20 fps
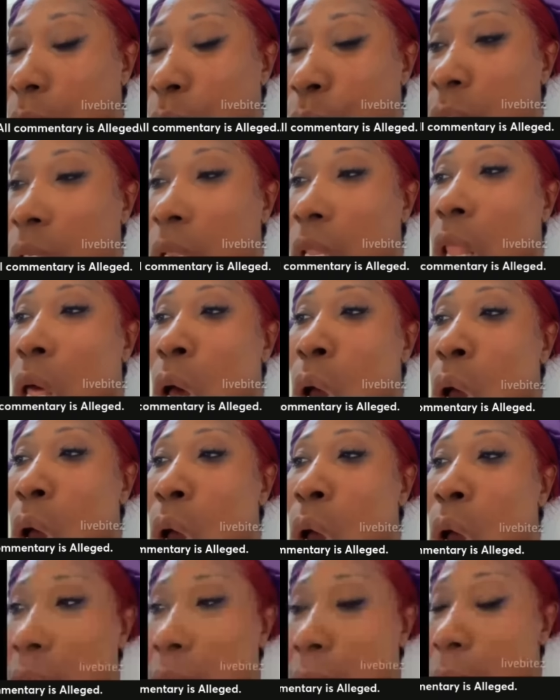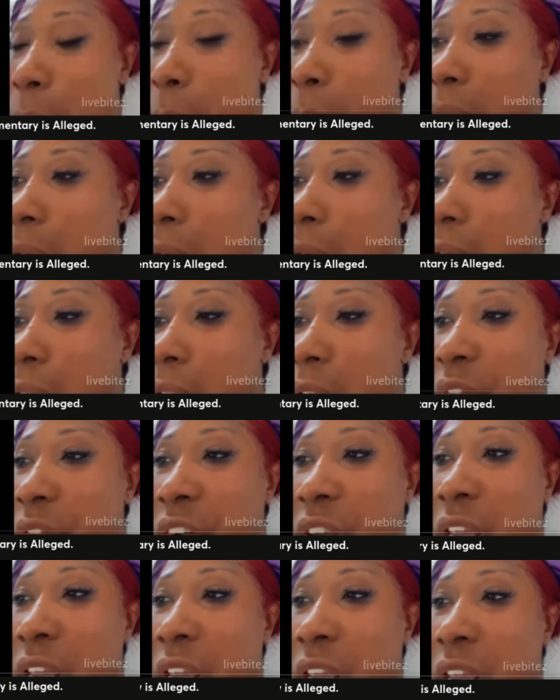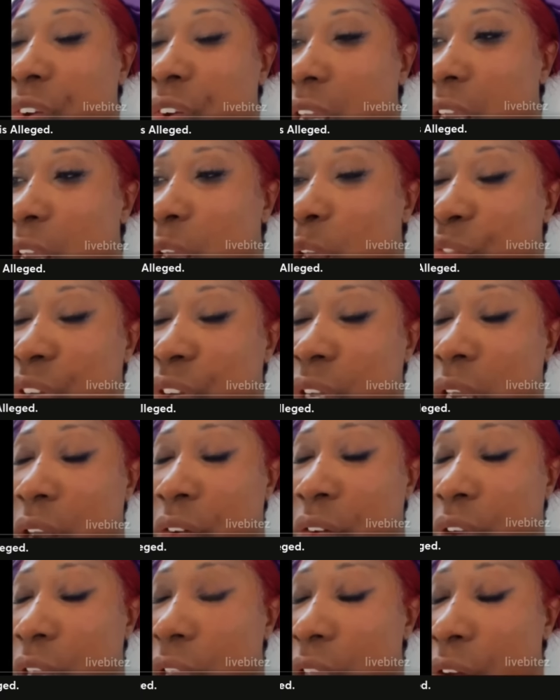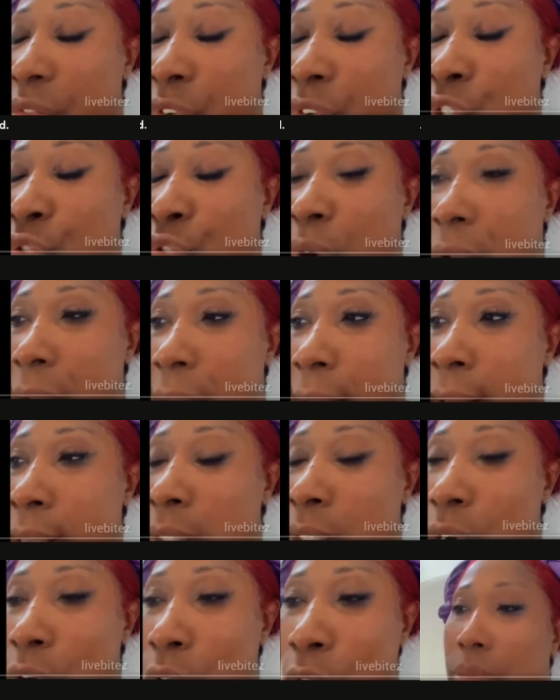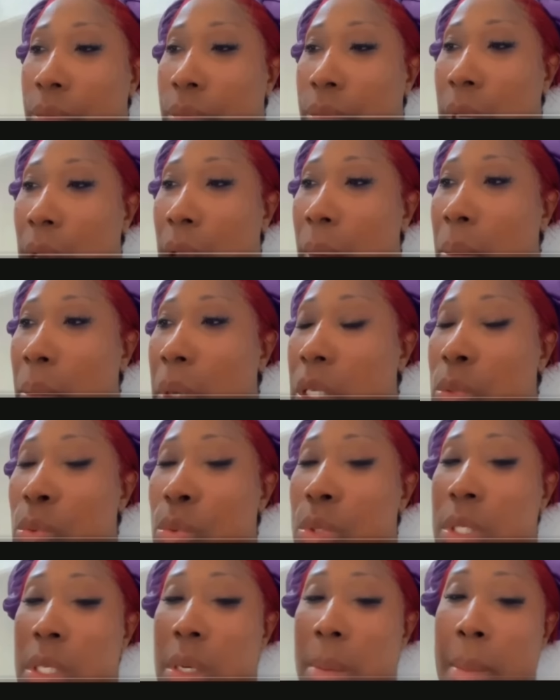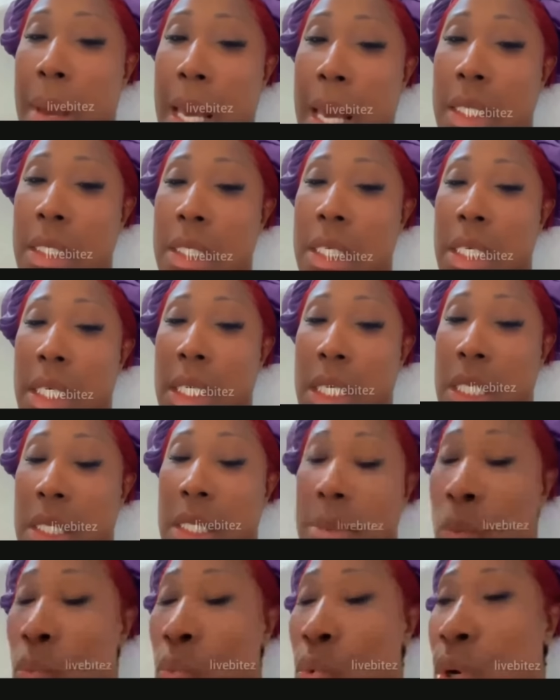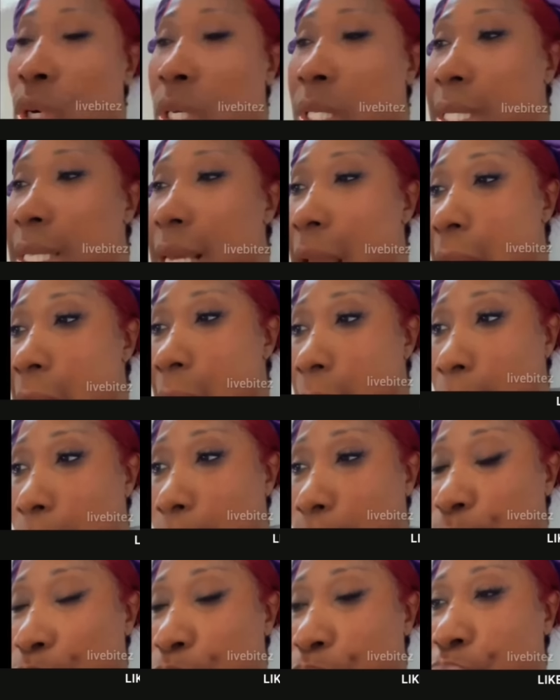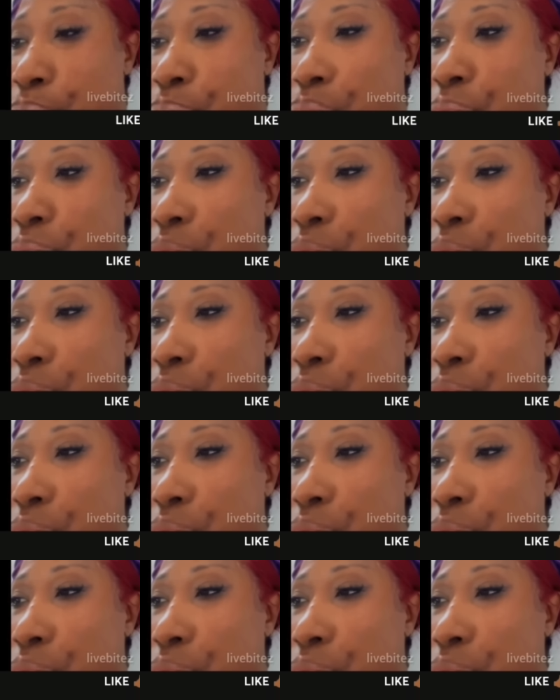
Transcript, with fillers: And it was a long time, but I never, ever, ever, ever, ever tried I messed with somebody's husband one time.